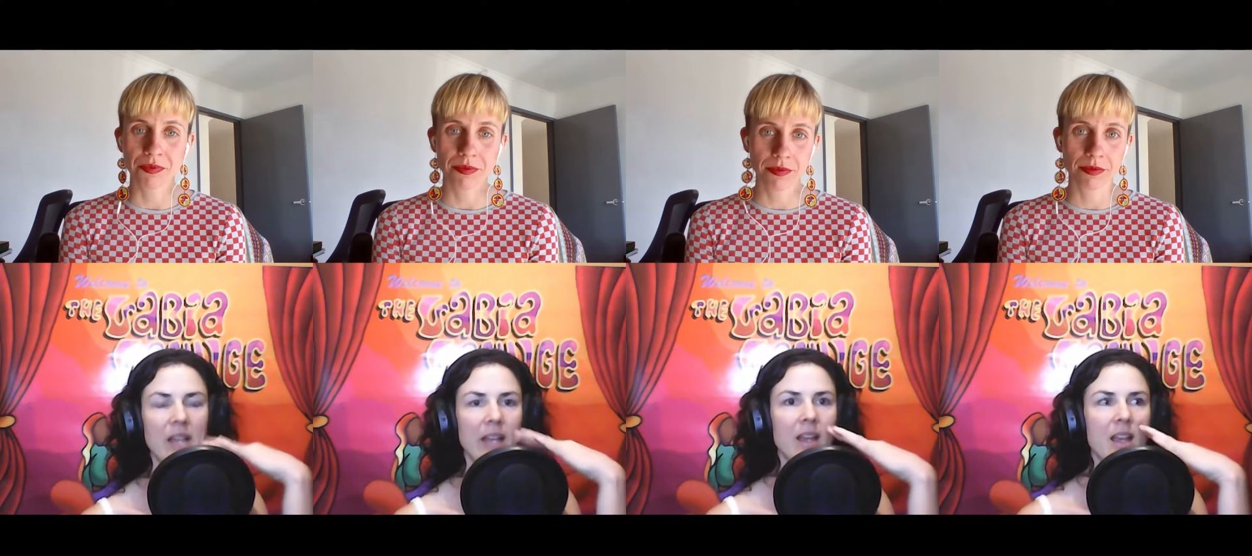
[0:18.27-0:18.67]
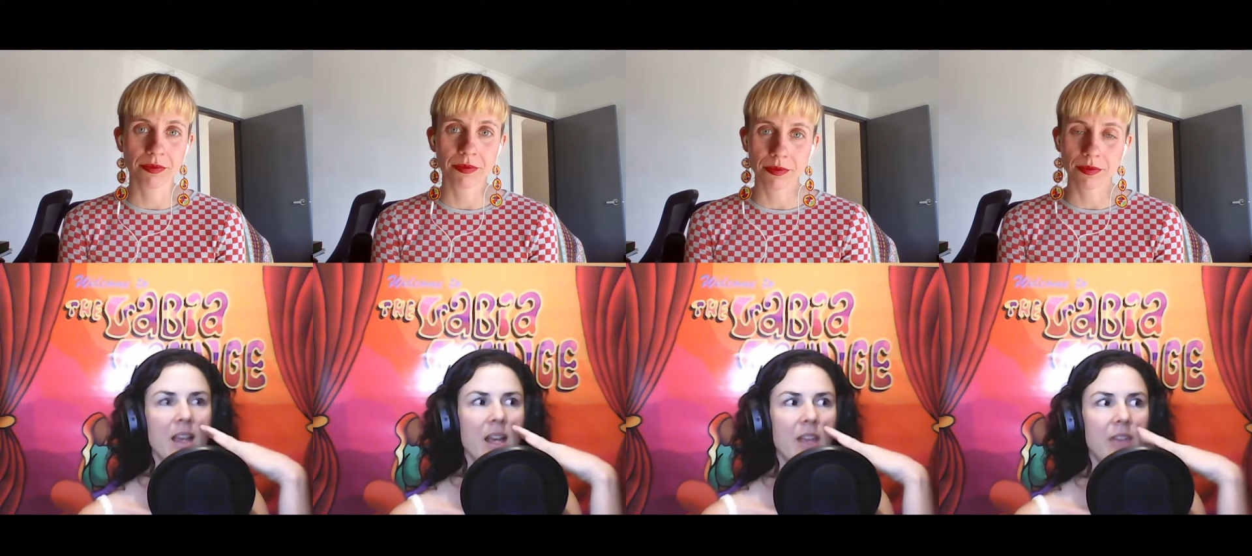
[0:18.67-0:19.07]
Speaker 1: like
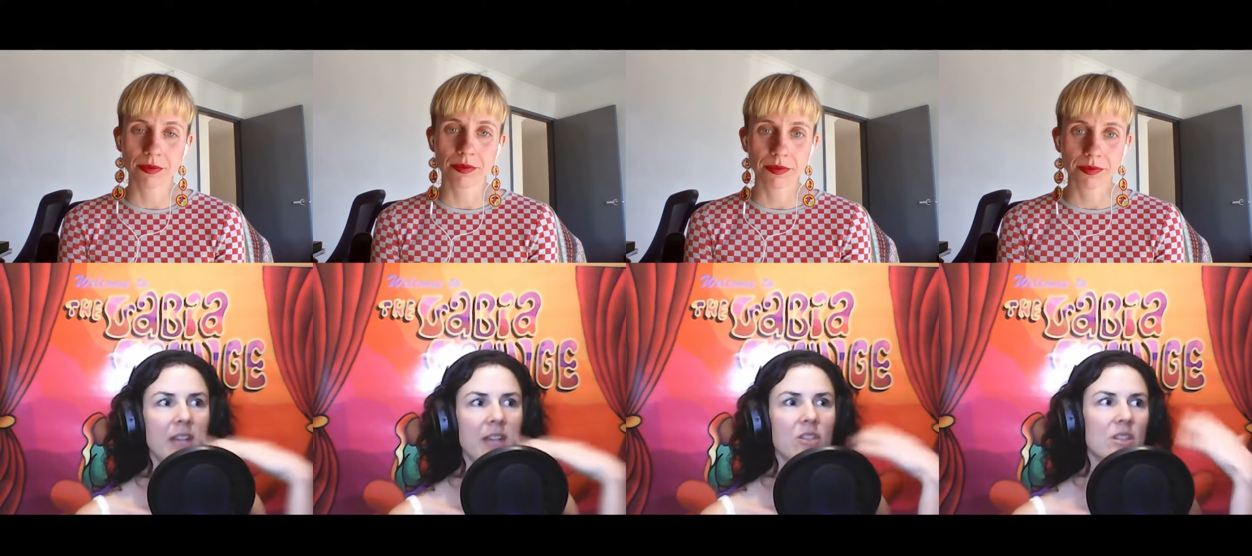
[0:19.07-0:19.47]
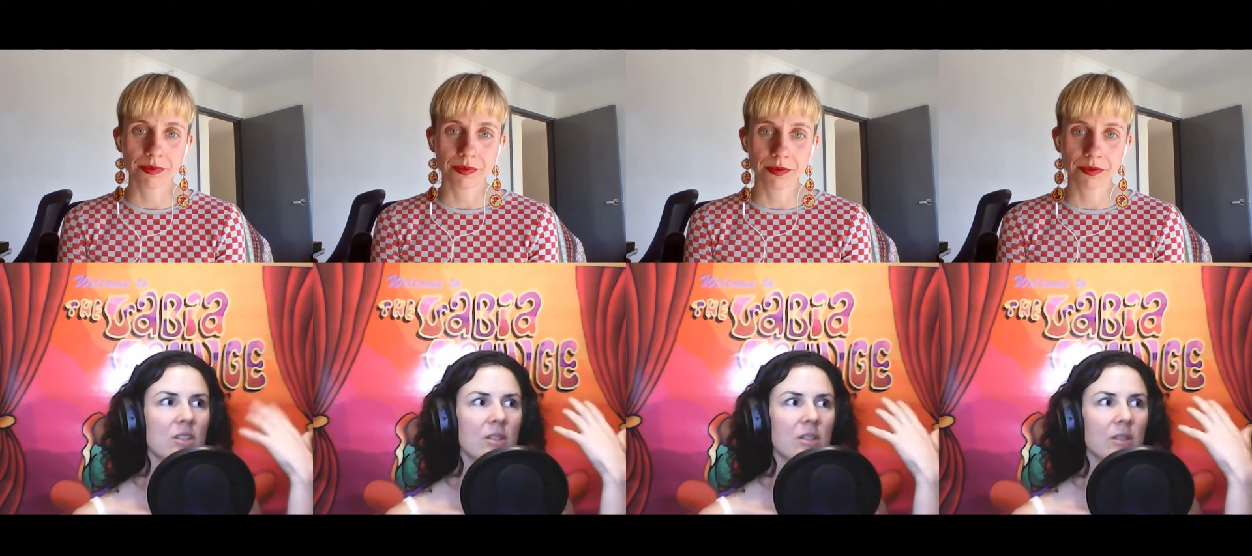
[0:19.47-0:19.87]
they
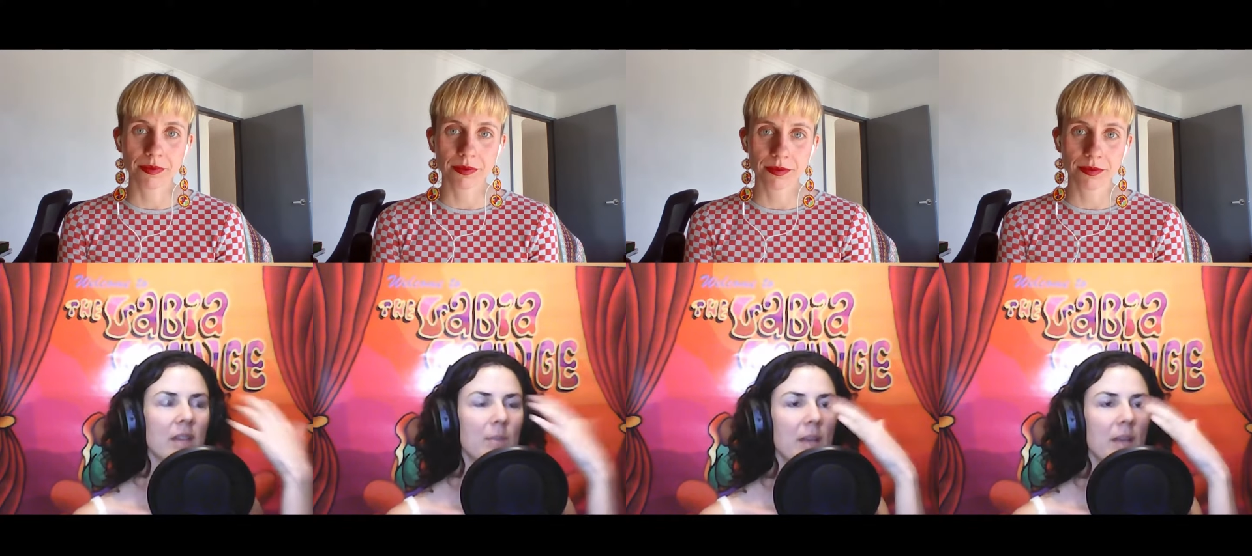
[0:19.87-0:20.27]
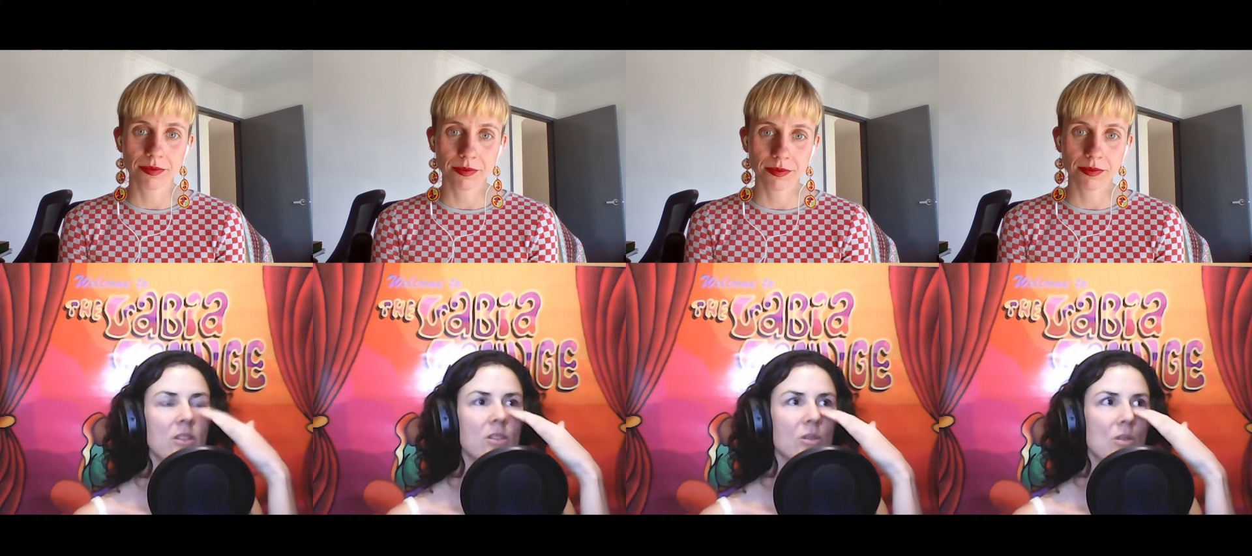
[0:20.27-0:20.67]
just like men
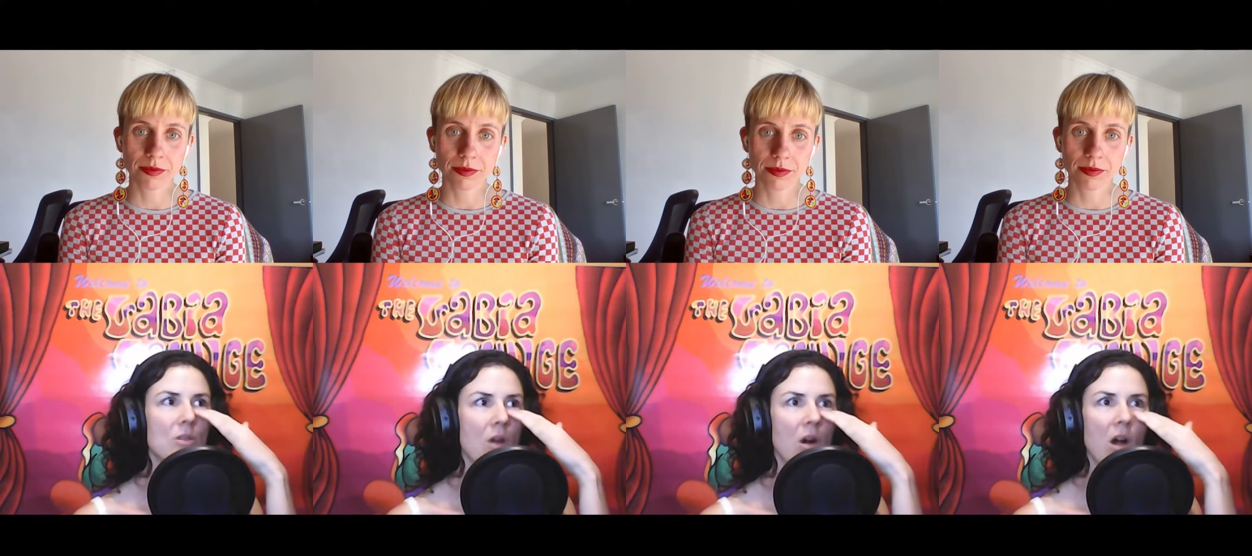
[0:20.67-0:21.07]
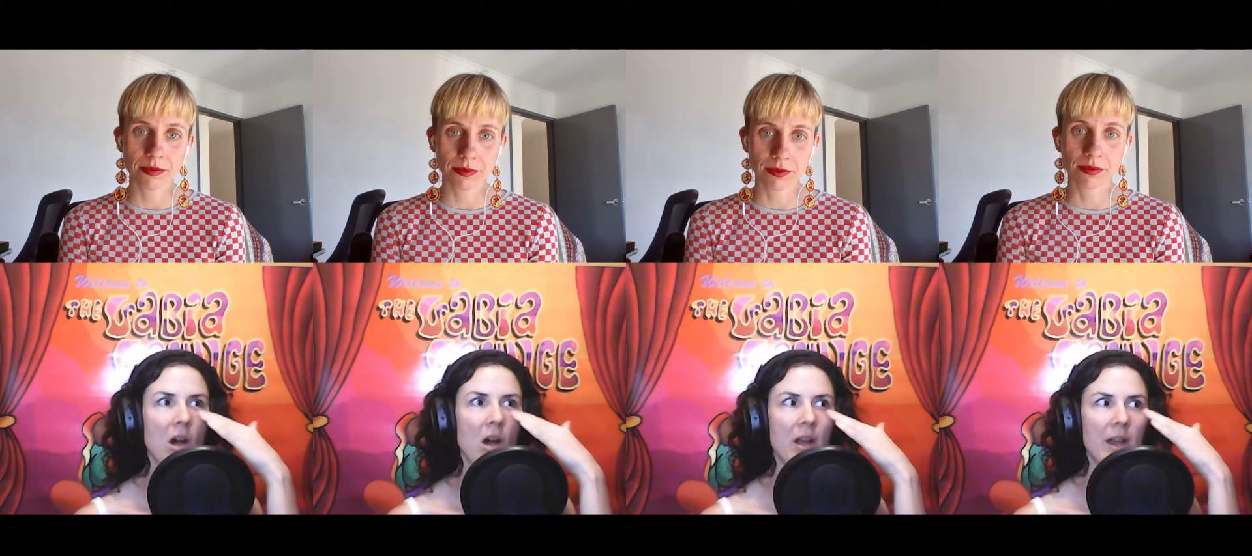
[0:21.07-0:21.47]
just do
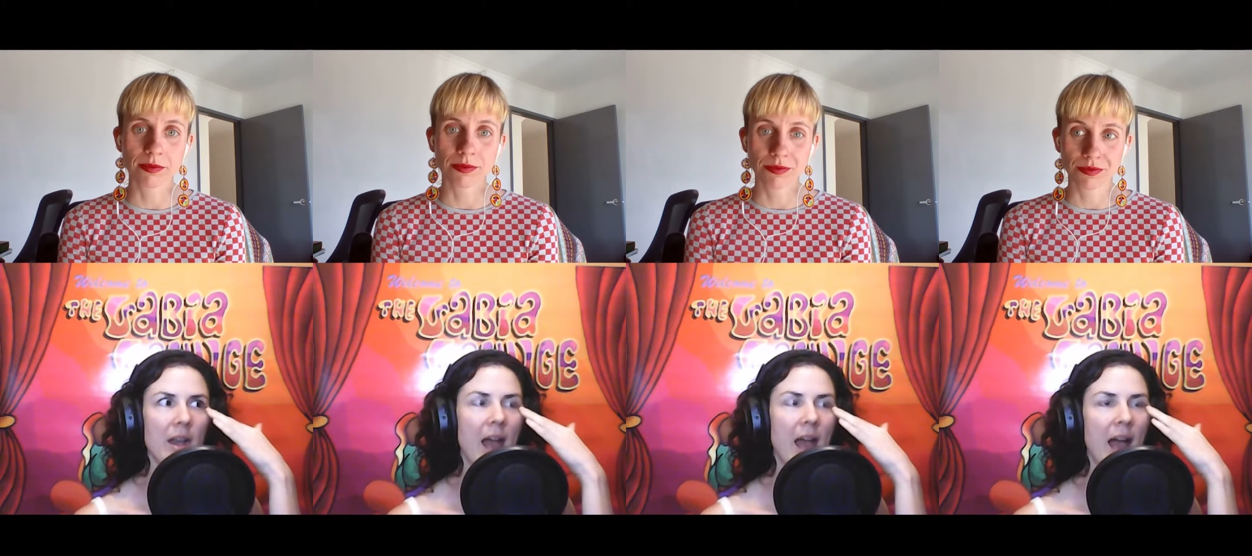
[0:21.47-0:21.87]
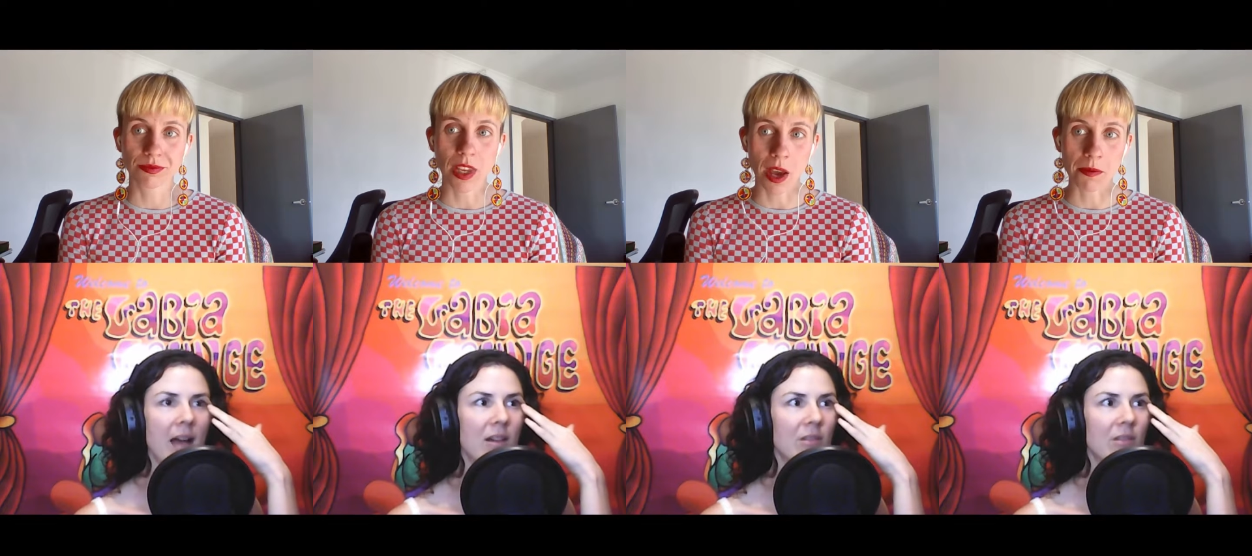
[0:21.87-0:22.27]
not
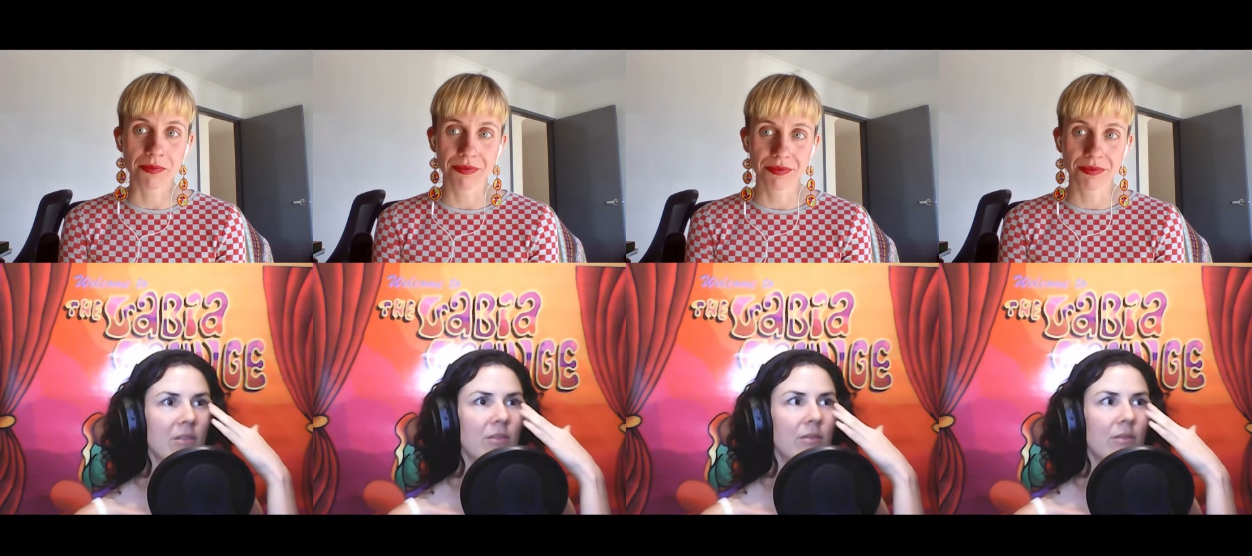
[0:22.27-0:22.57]
have